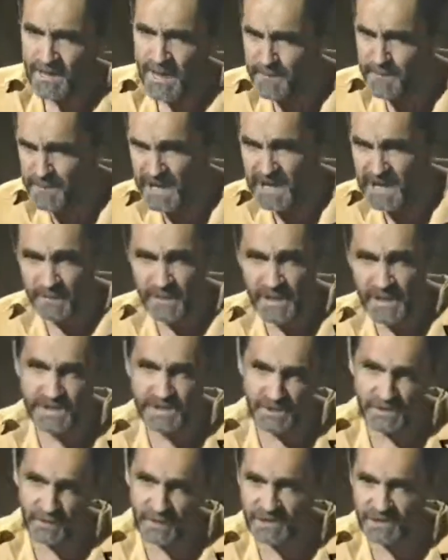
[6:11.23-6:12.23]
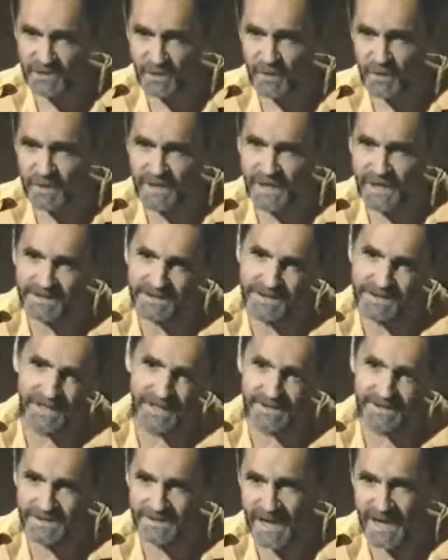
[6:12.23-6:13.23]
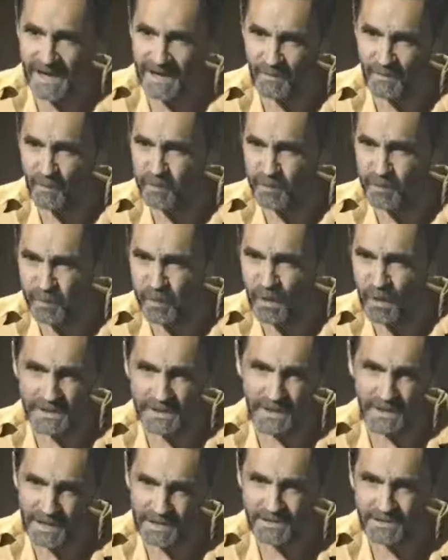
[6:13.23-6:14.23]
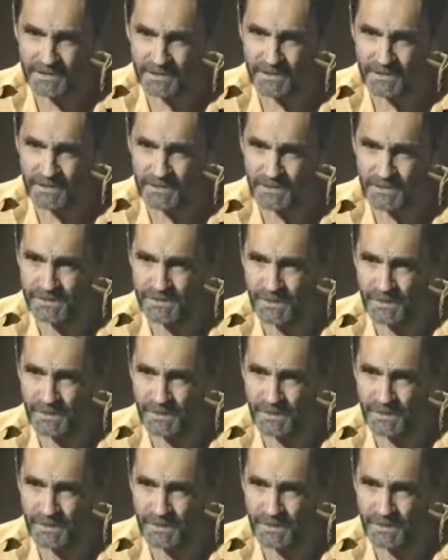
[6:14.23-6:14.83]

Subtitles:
They beat me so they show the next kids now what not to do.